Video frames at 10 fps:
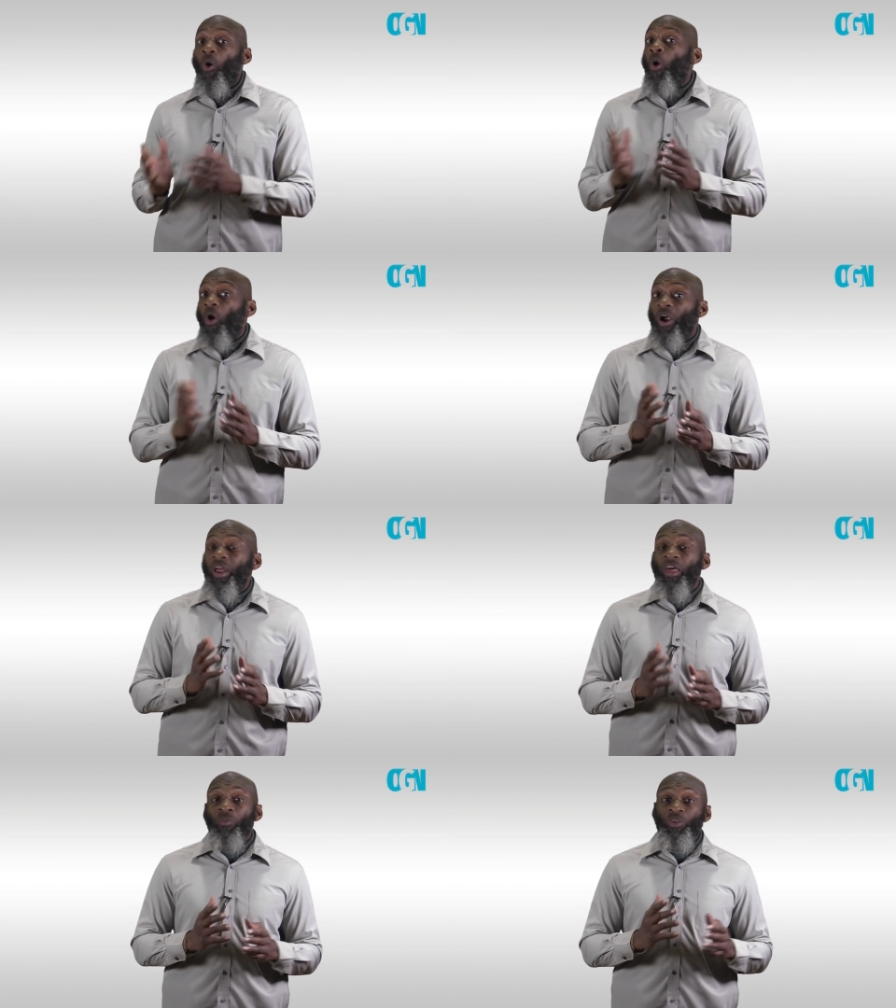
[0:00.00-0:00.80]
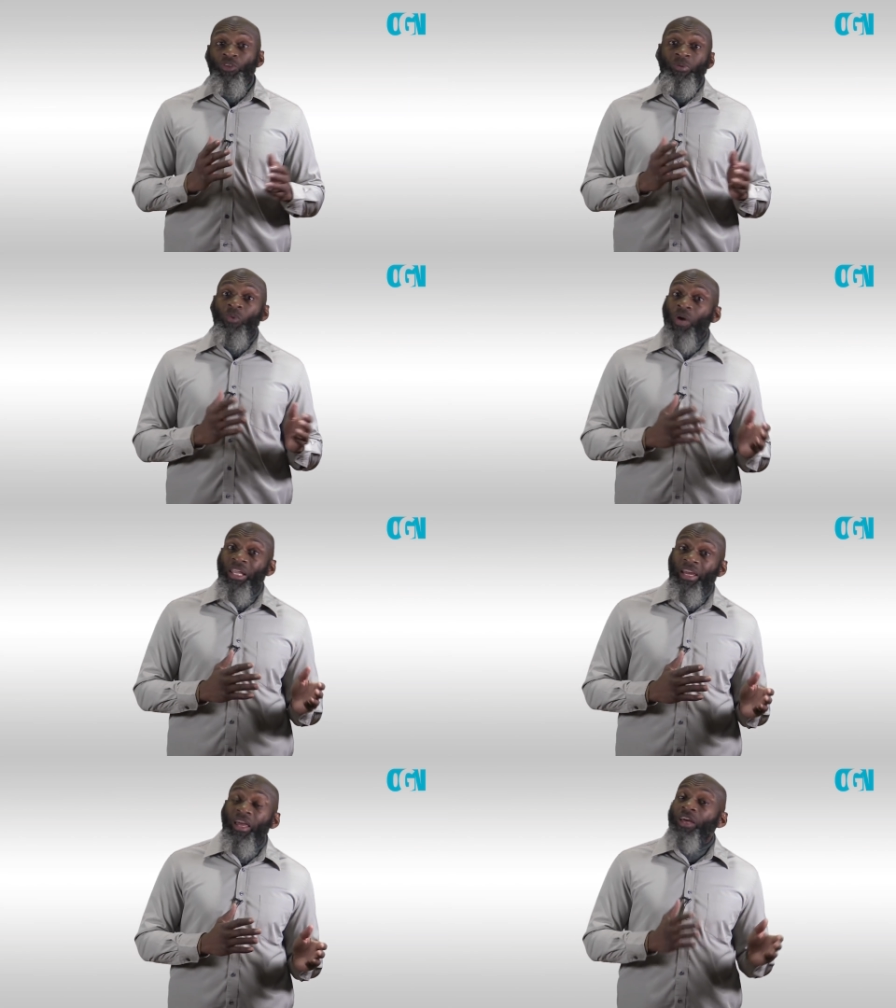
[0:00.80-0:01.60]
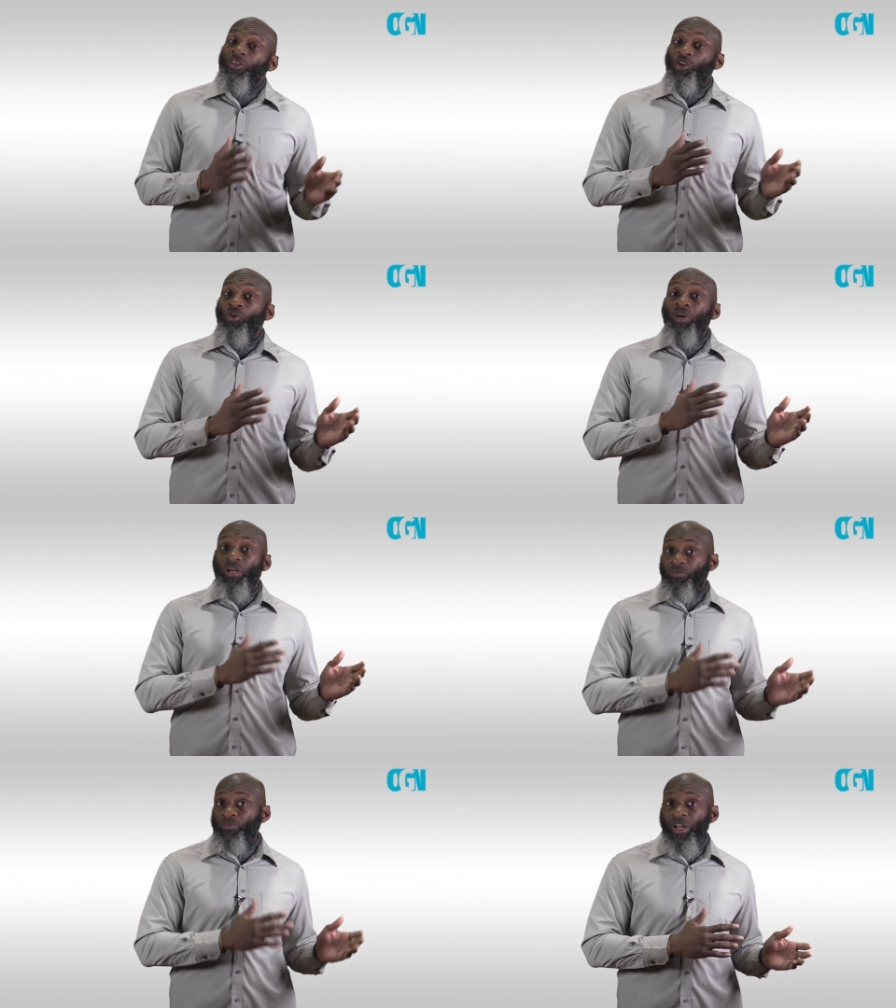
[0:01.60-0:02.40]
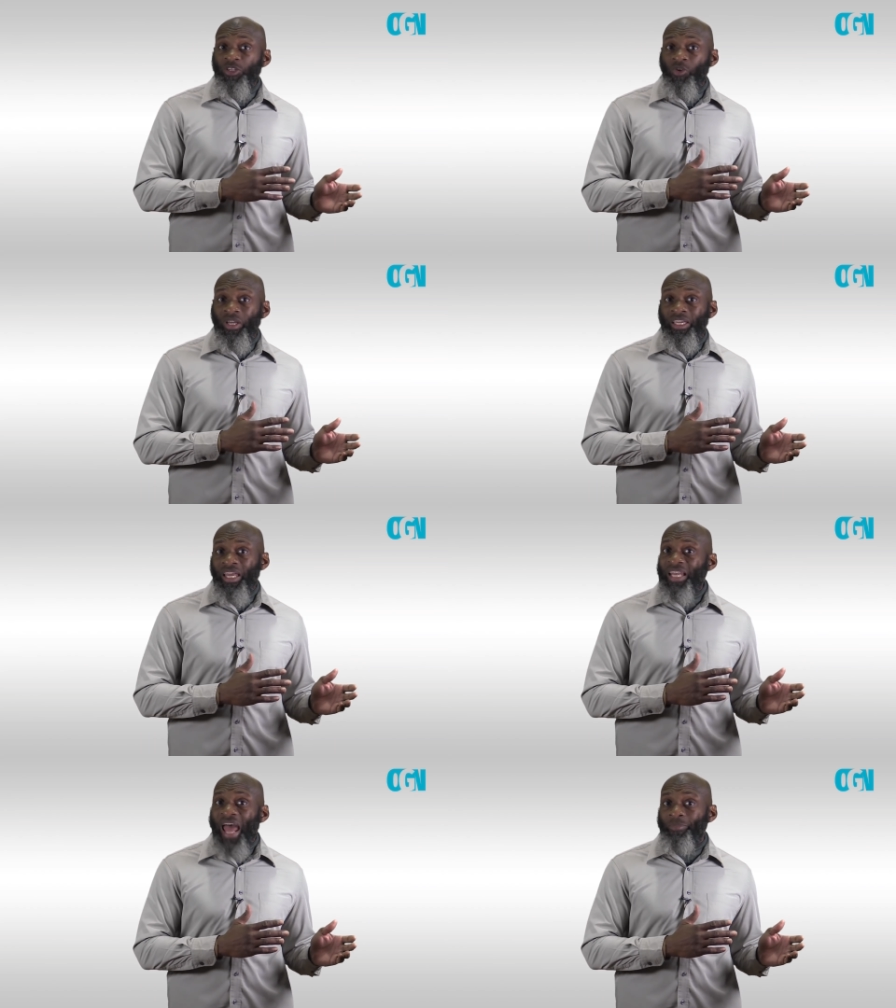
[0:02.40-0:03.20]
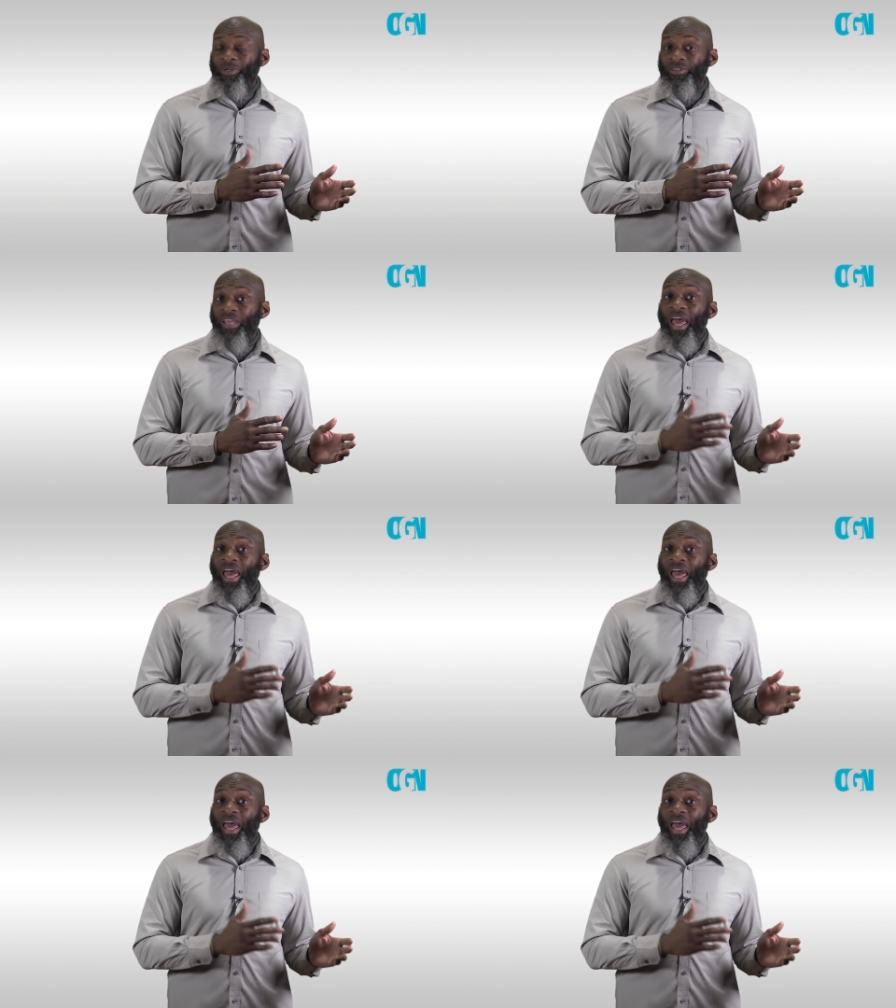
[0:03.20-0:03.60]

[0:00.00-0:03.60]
Or would you be willing to confront your kidnappers